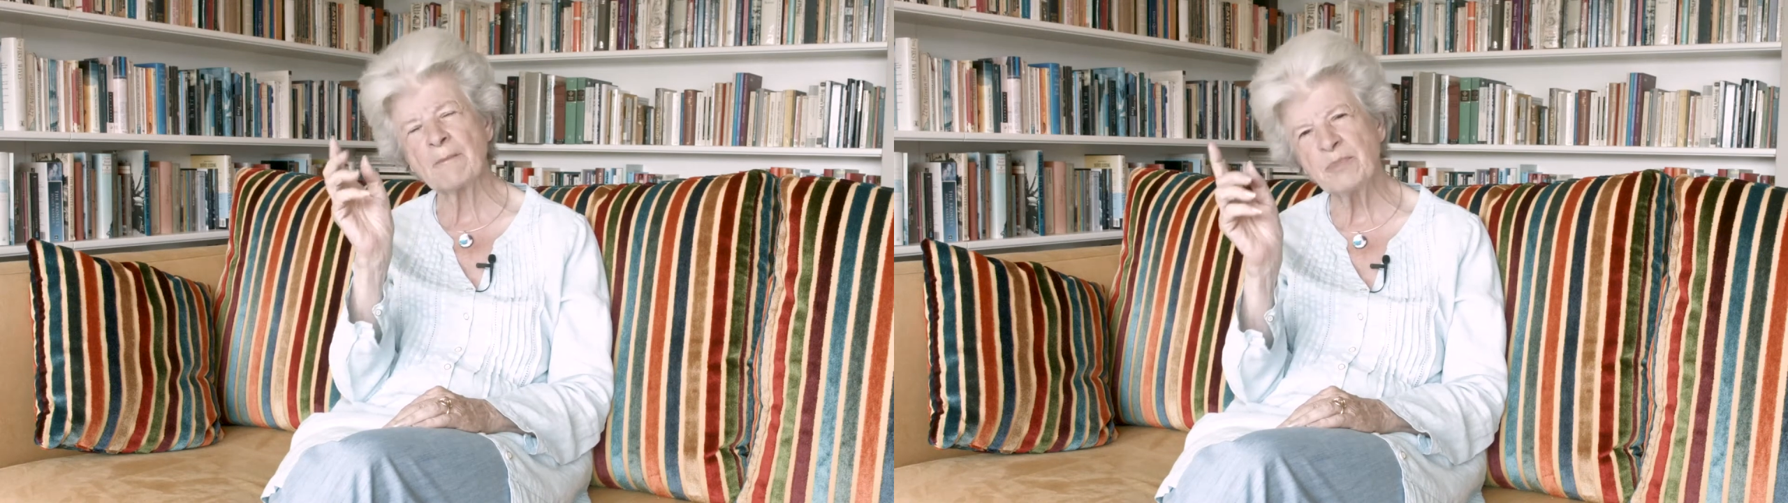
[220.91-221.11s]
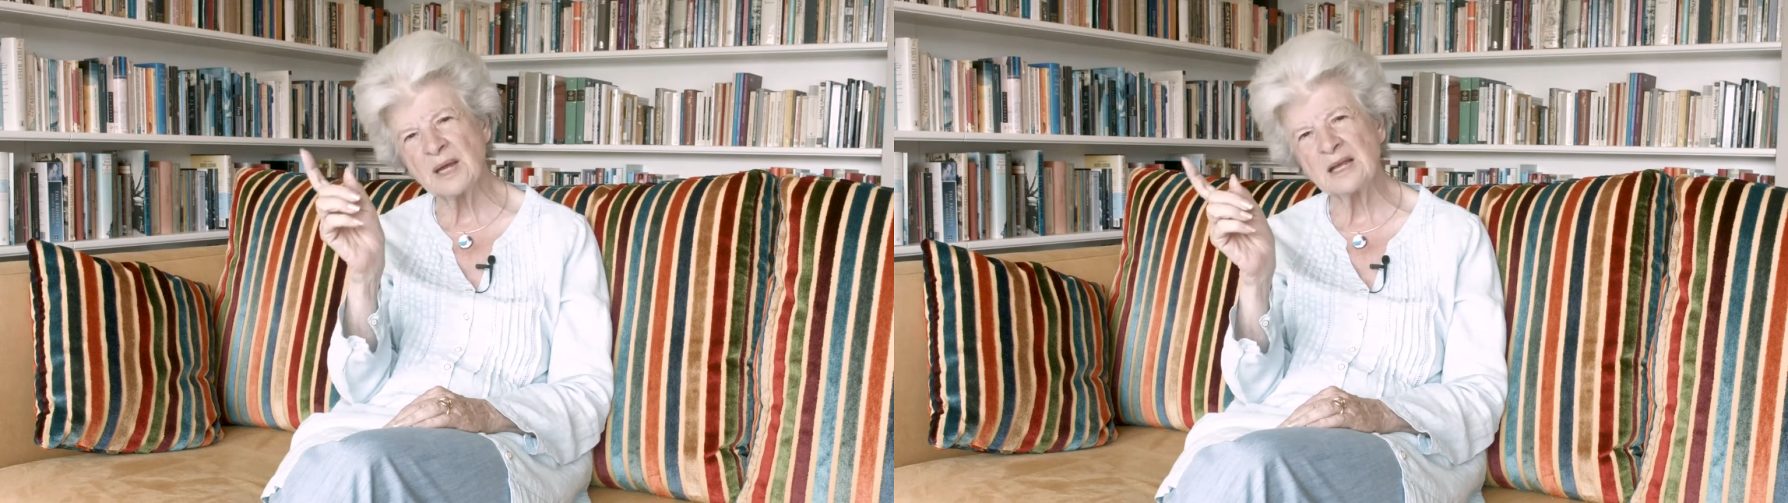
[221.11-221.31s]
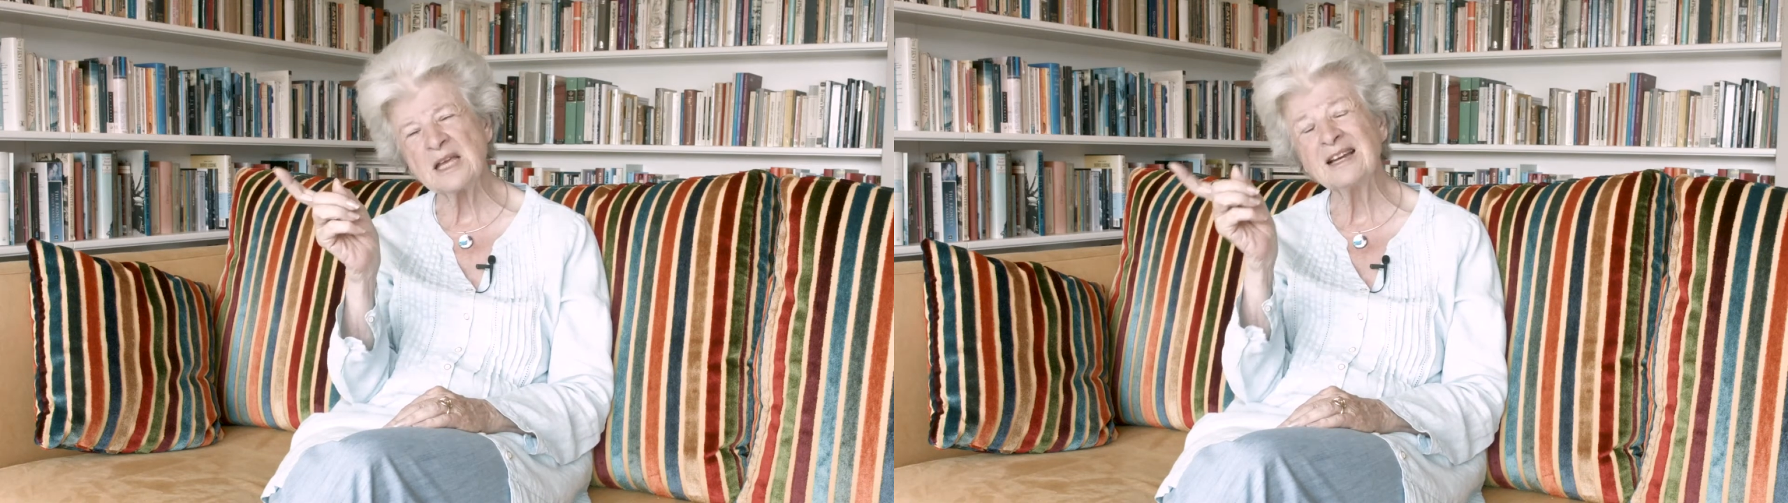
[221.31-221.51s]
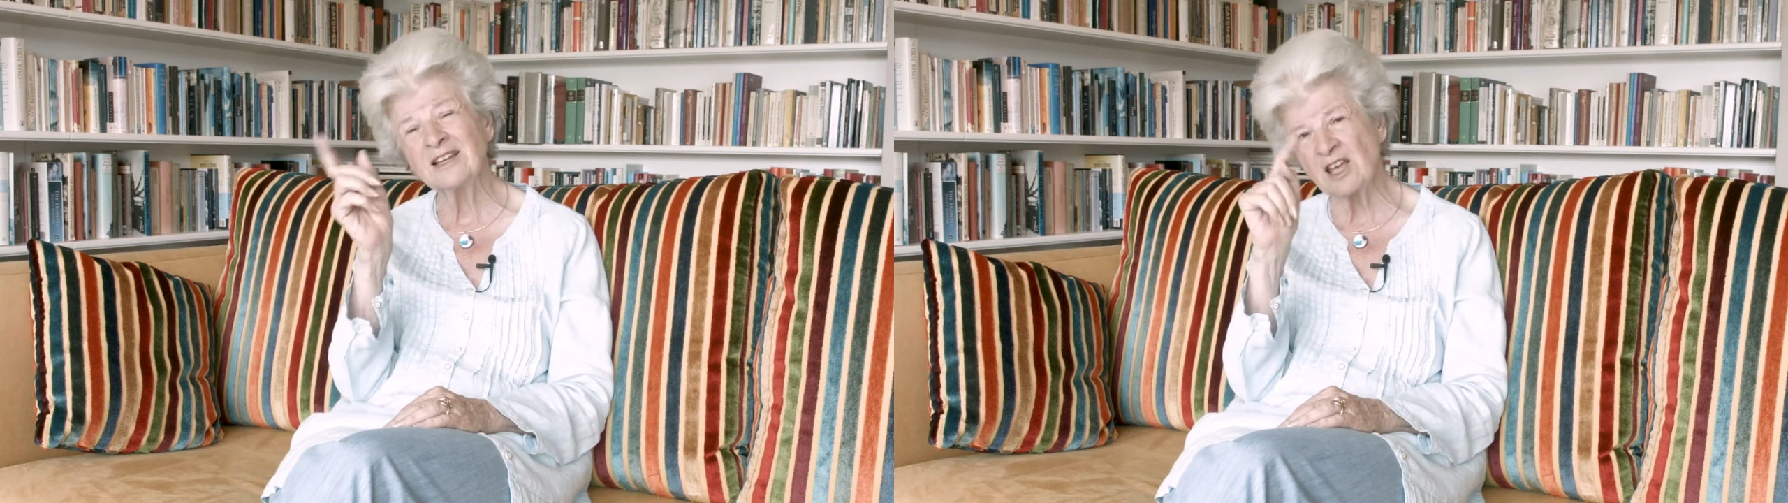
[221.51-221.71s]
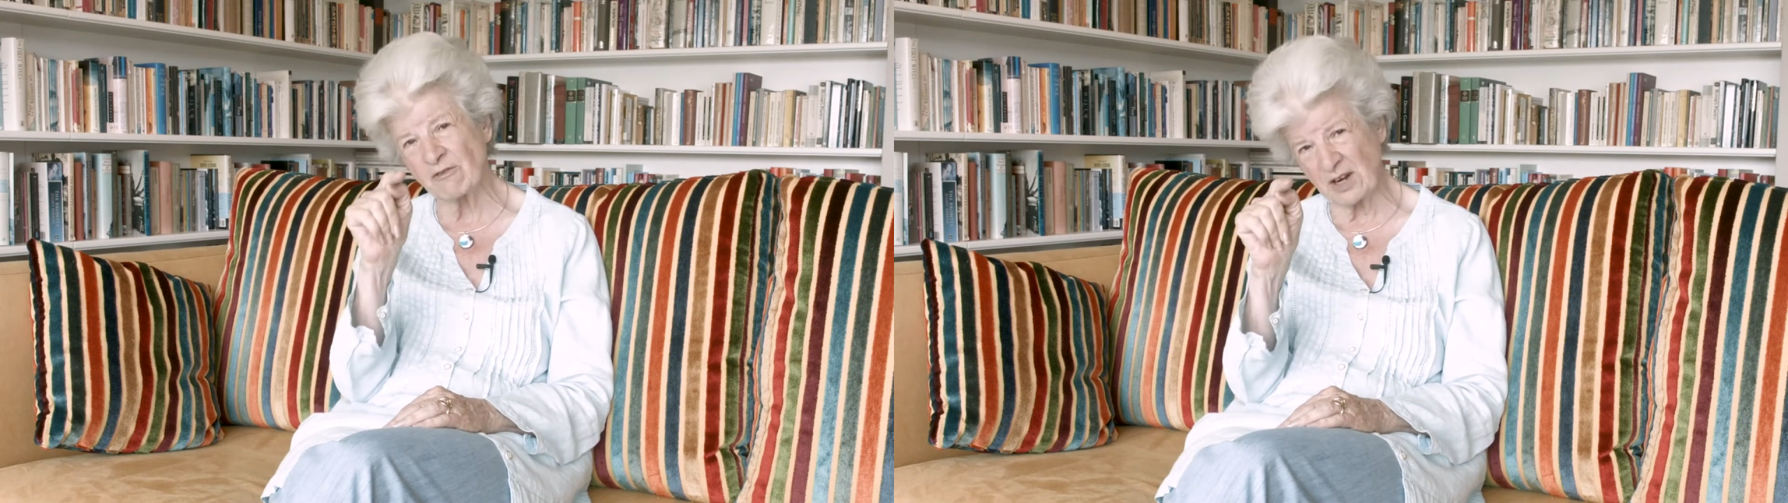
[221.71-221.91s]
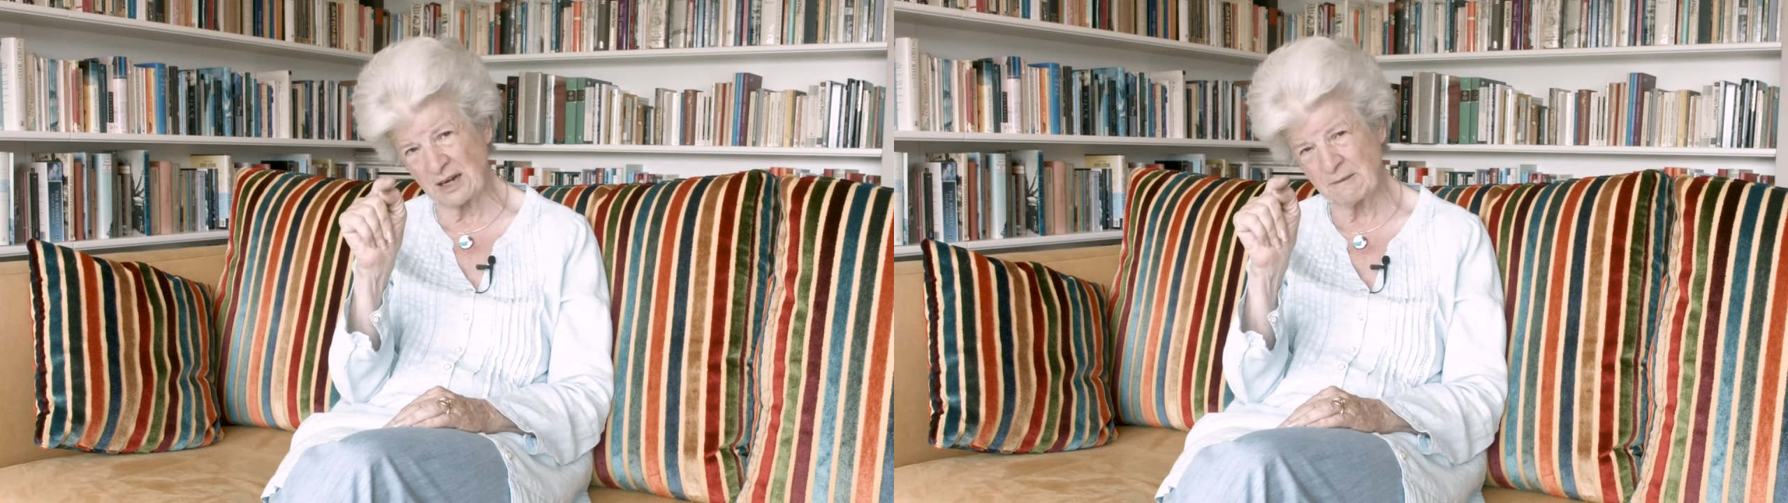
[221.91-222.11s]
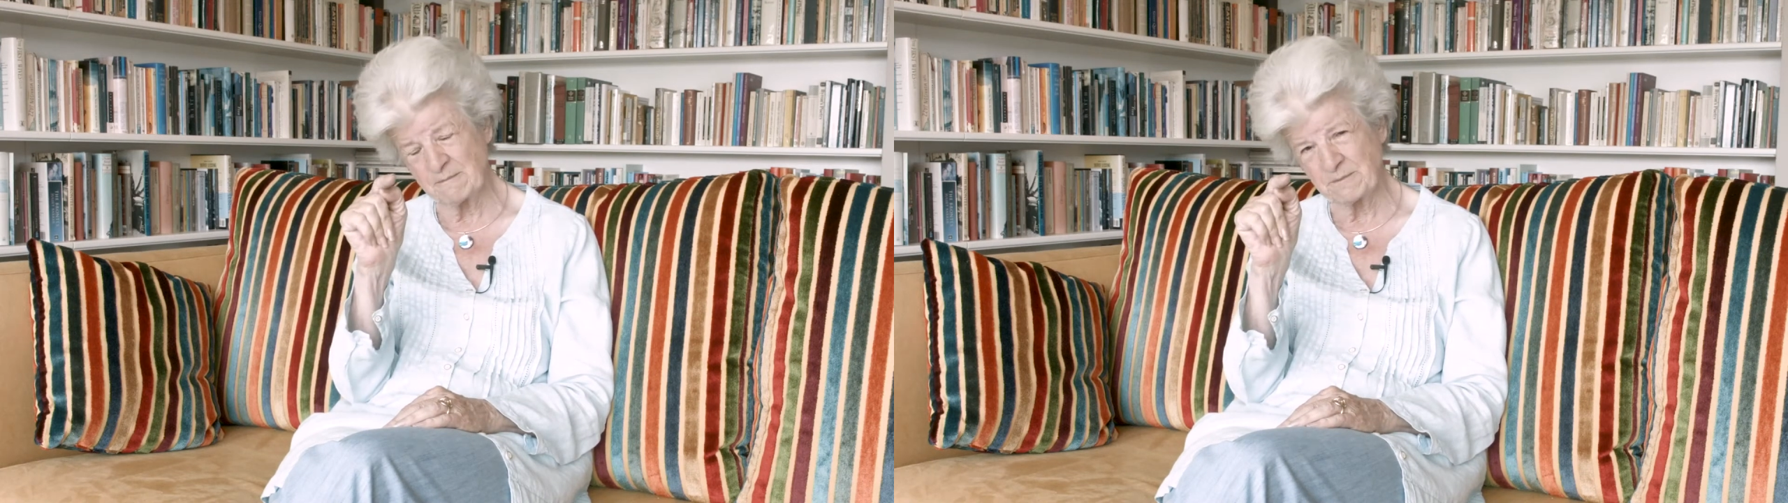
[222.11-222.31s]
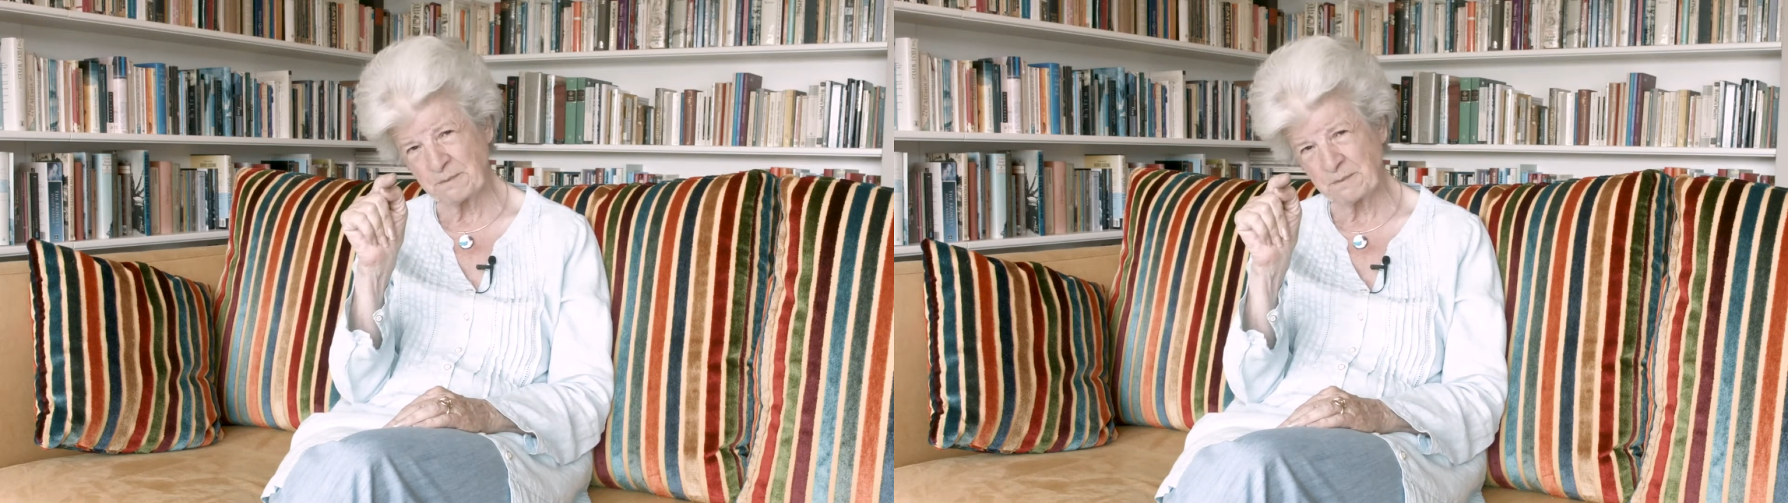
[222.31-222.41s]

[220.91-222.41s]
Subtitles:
being given